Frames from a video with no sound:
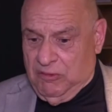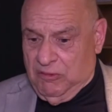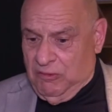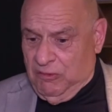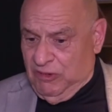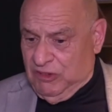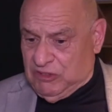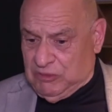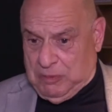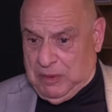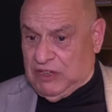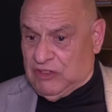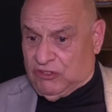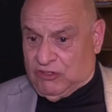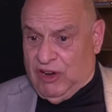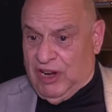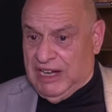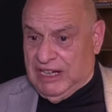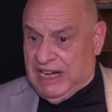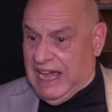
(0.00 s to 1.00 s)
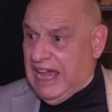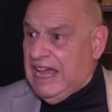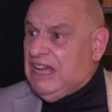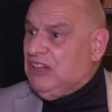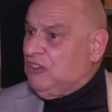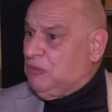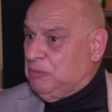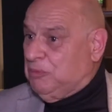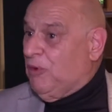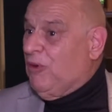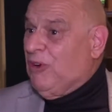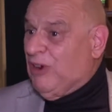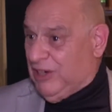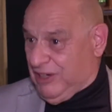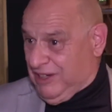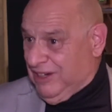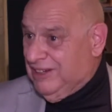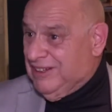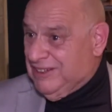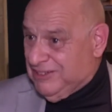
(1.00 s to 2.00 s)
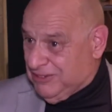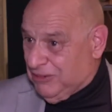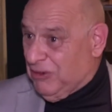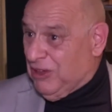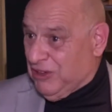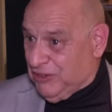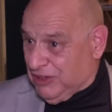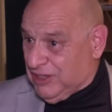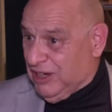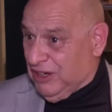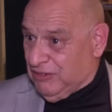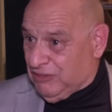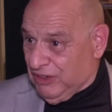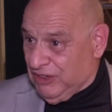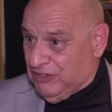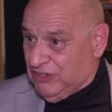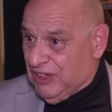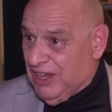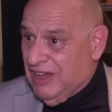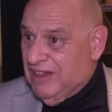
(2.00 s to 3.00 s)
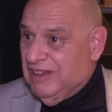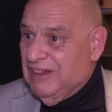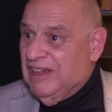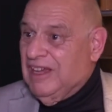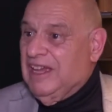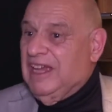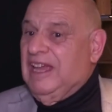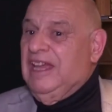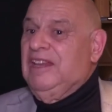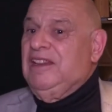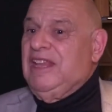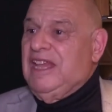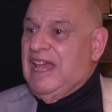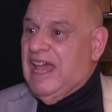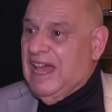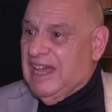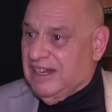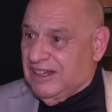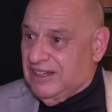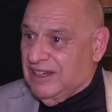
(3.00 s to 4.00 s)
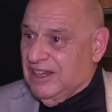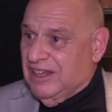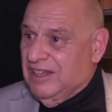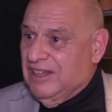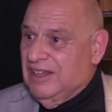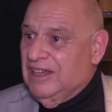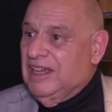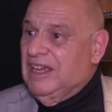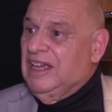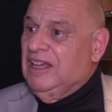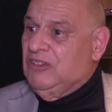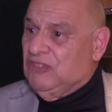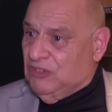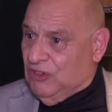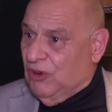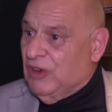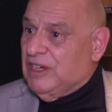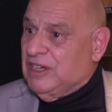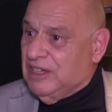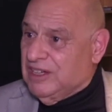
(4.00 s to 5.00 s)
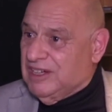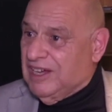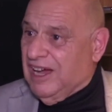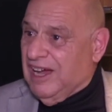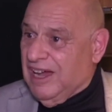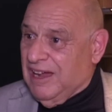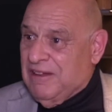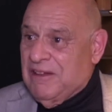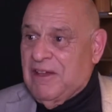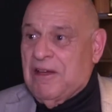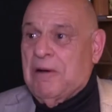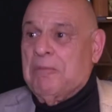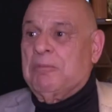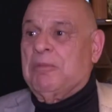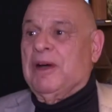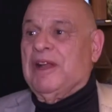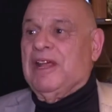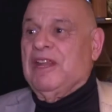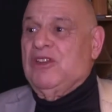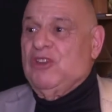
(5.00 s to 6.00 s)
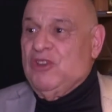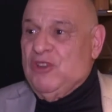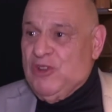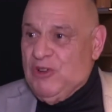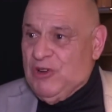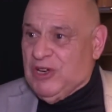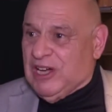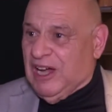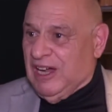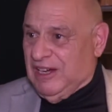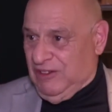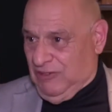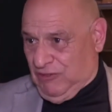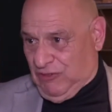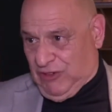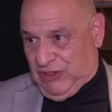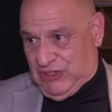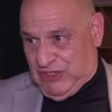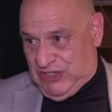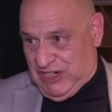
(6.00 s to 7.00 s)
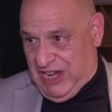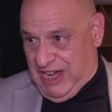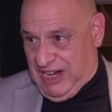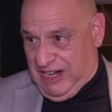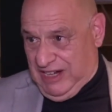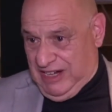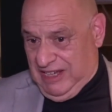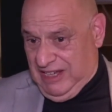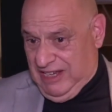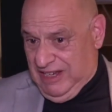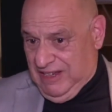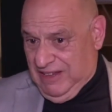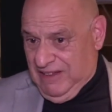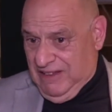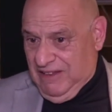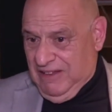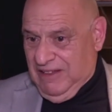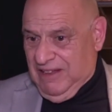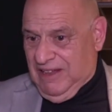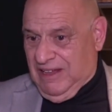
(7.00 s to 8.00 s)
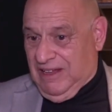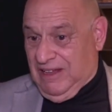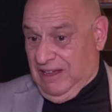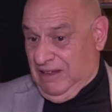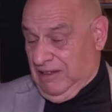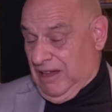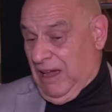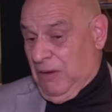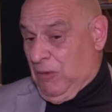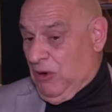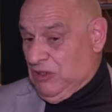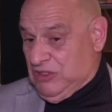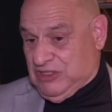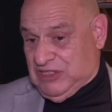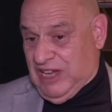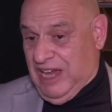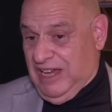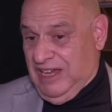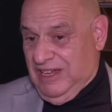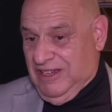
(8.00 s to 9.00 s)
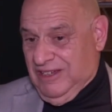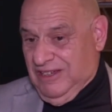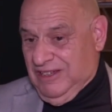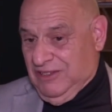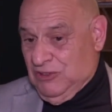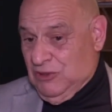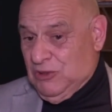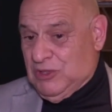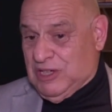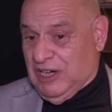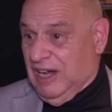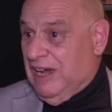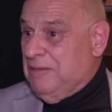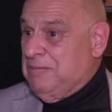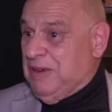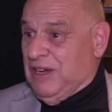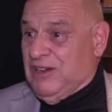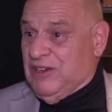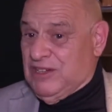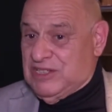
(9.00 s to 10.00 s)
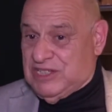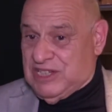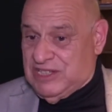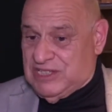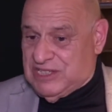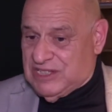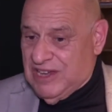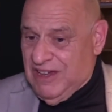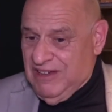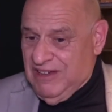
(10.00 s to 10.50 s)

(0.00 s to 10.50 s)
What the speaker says: respects trying to export to other countries, in the end, it's going to die. But a new kind of Christianity, I would say new kind because it's